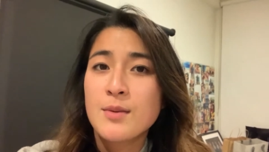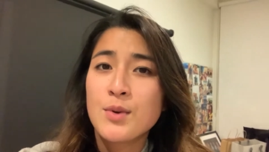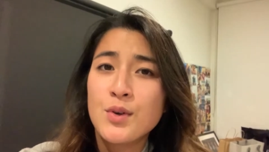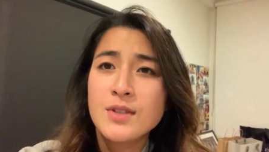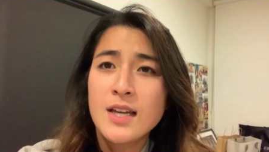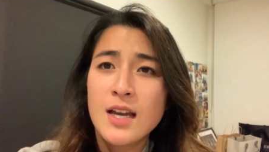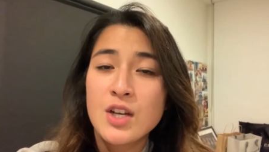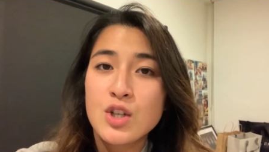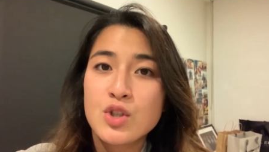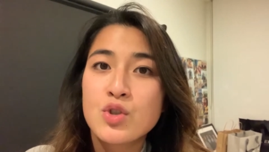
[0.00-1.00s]
time all day
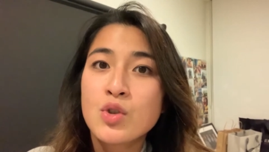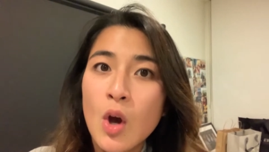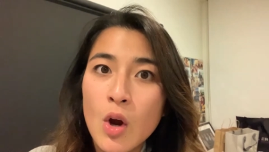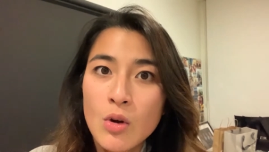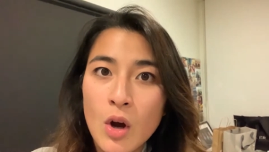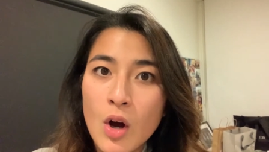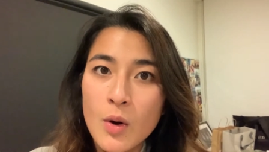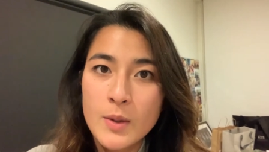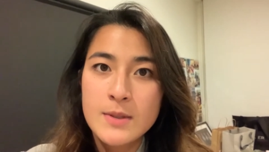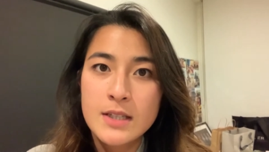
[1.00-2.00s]
and it is so
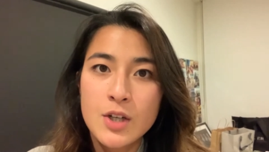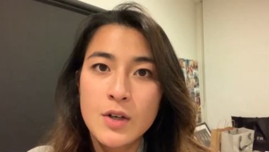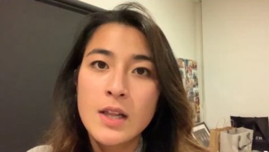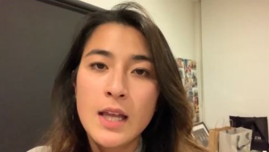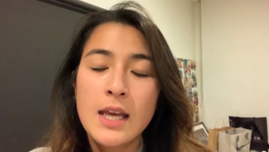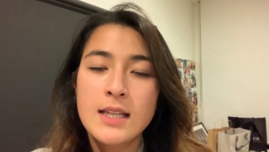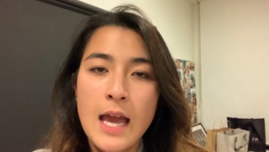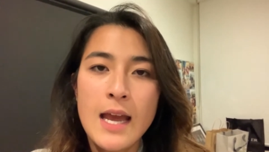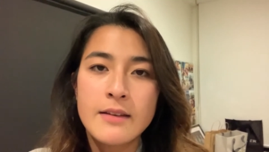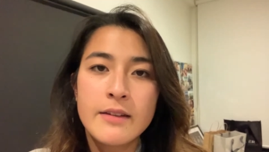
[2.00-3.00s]
cold it was literally like
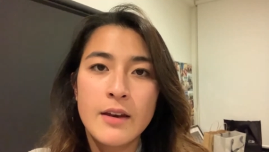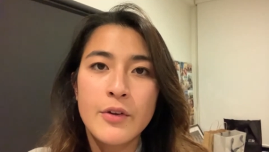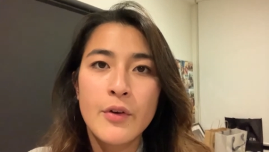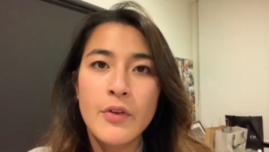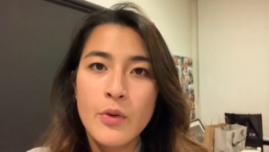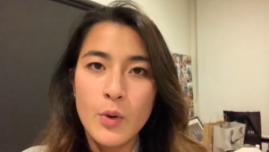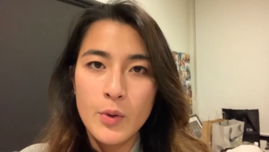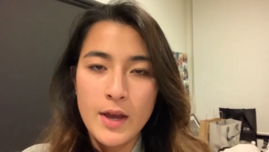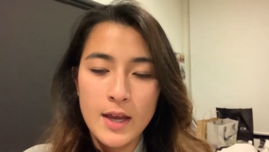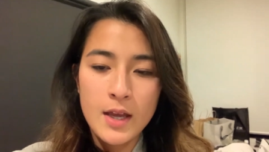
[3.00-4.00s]
8 to 10 degrees
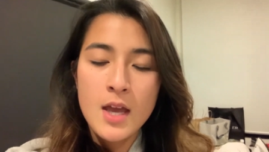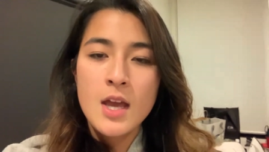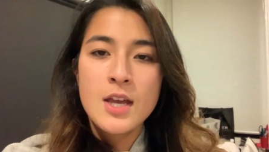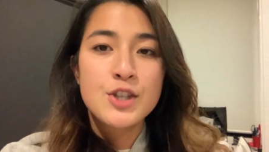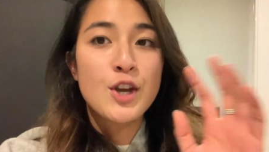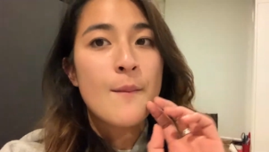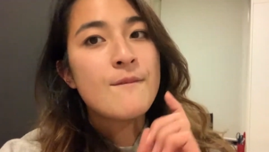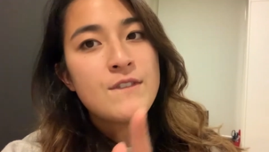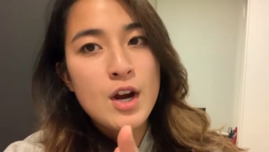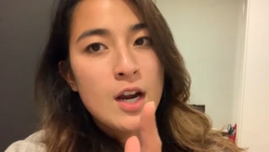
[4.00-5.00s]
all day so
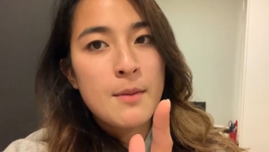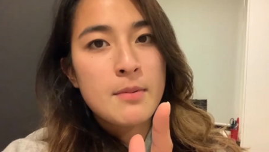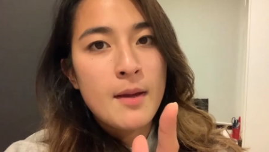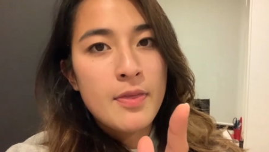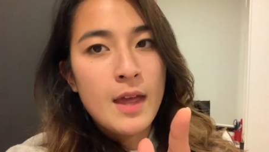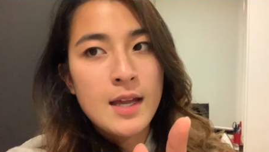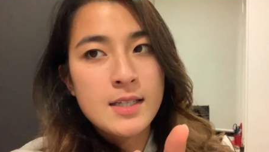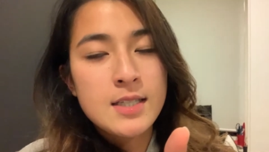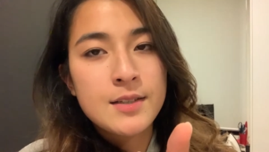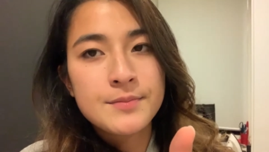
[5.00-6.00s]
i'm very happy about that